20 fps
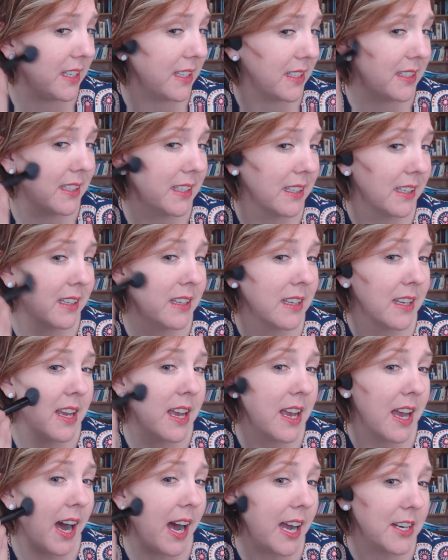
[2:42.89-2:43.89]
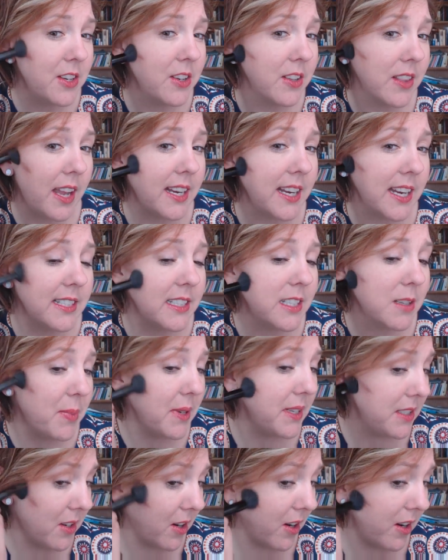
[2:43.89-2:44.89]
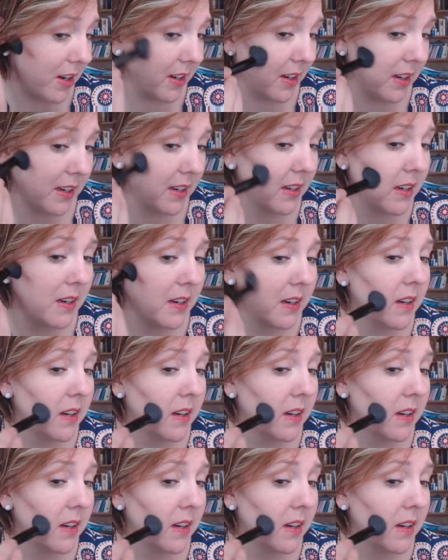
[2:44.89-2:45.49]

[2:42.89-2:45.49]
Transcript: cheeks. I do like it to be dark.